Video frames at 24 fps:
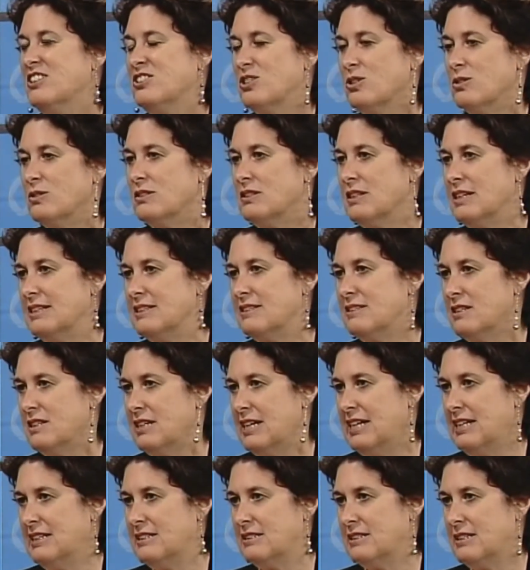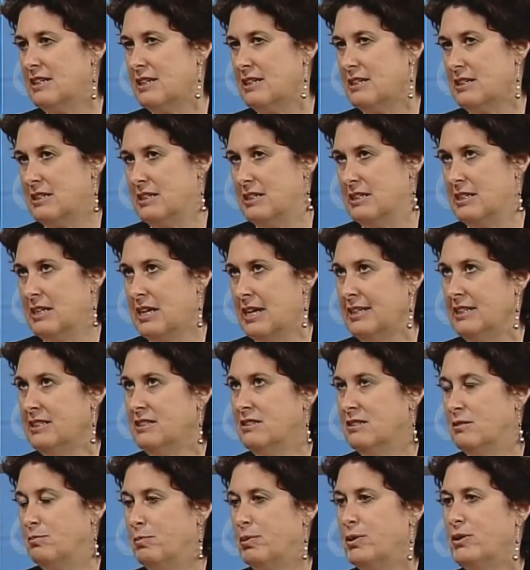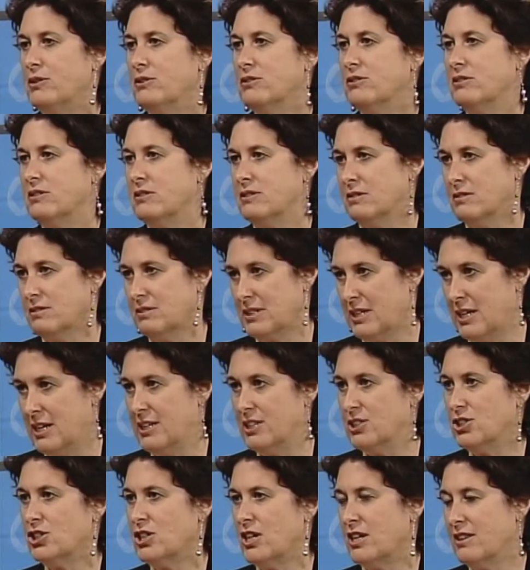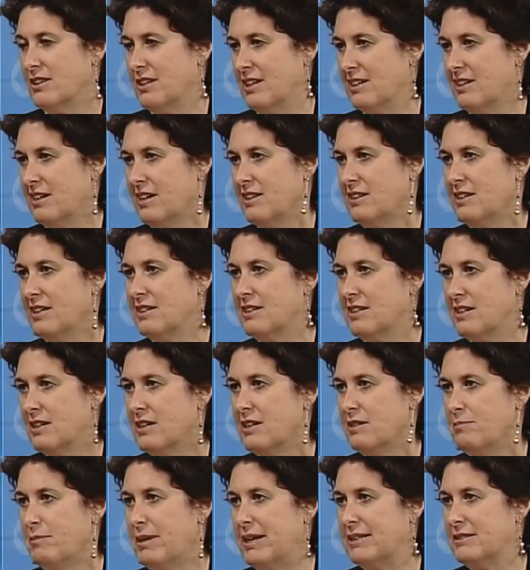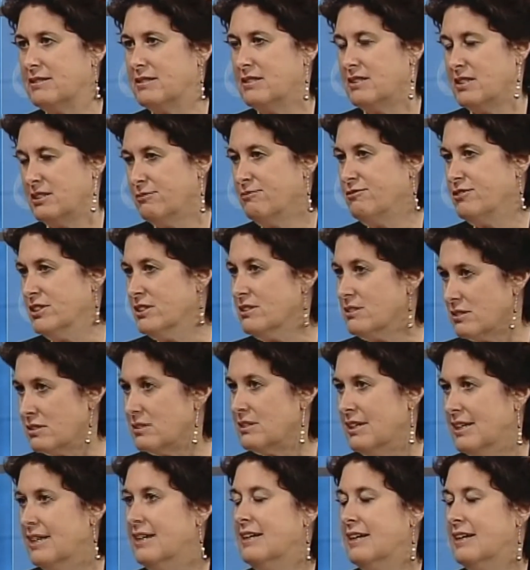so it's a nice personal touch, I think. I think it makes a difference.